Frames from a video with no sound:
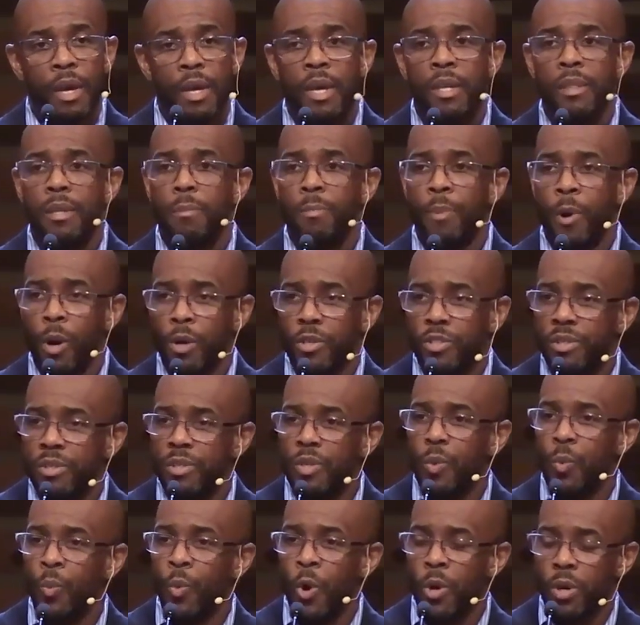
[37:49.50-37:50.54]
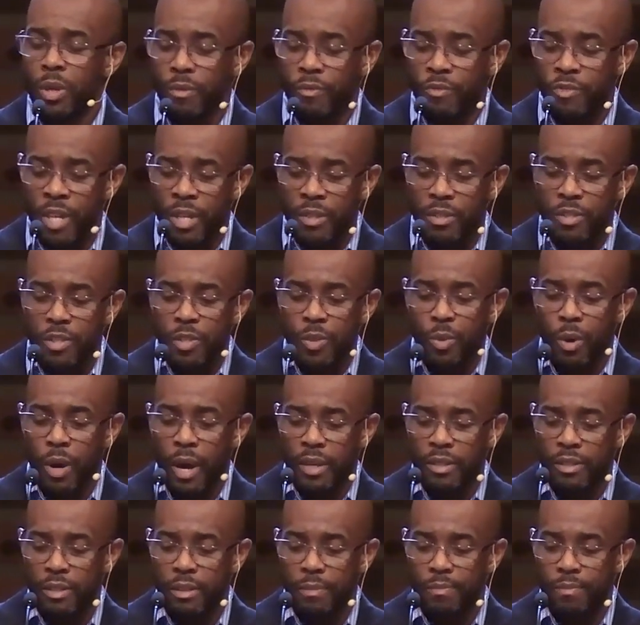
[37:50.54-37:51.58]
in the person and work of Jesus
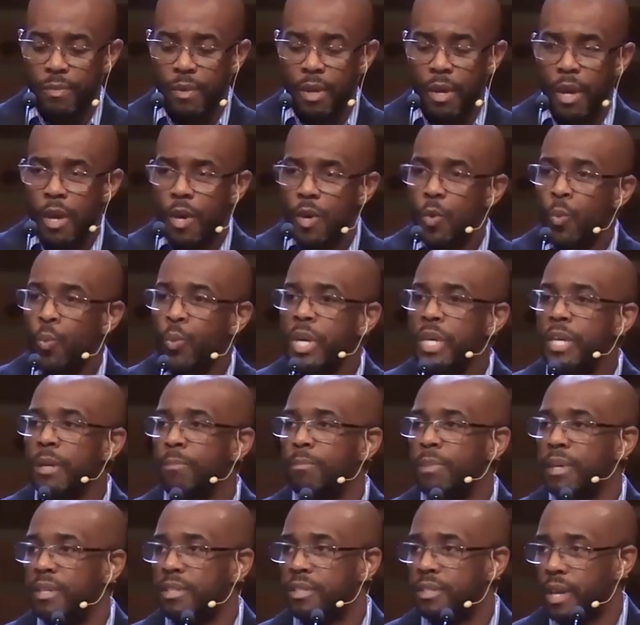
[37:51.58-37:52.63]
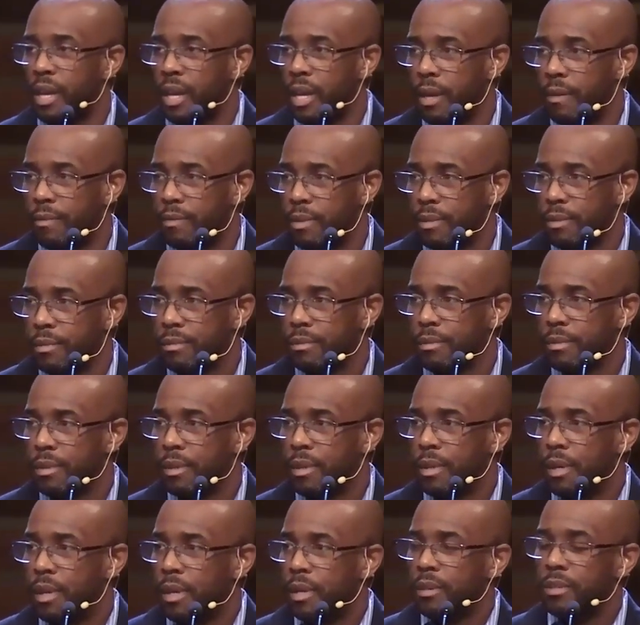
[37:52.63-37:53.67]
Christ, we can be saved,
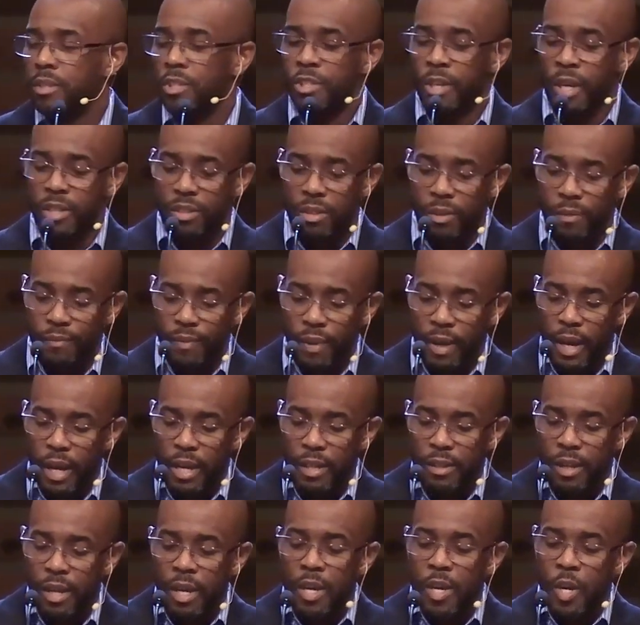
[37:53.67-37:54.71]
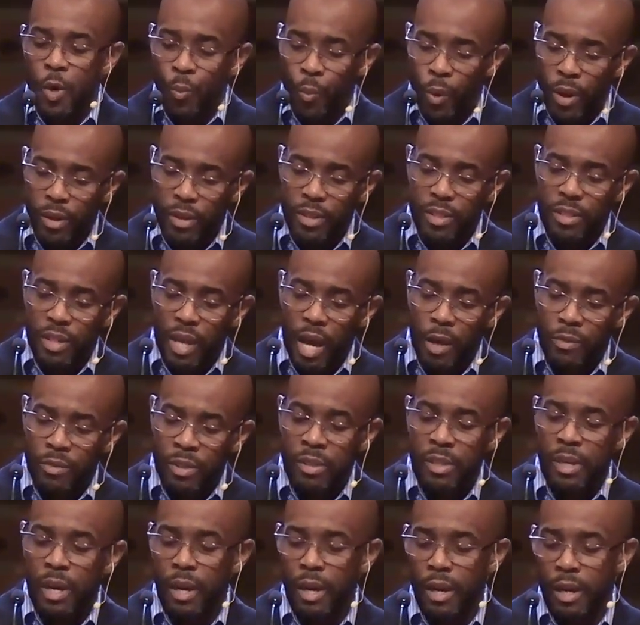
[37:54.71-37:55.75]
justified, and reconciled
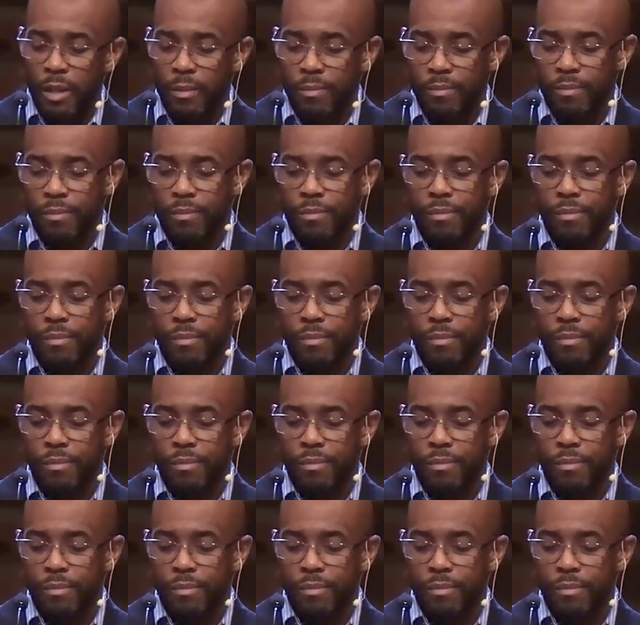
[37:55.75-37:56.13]
to God.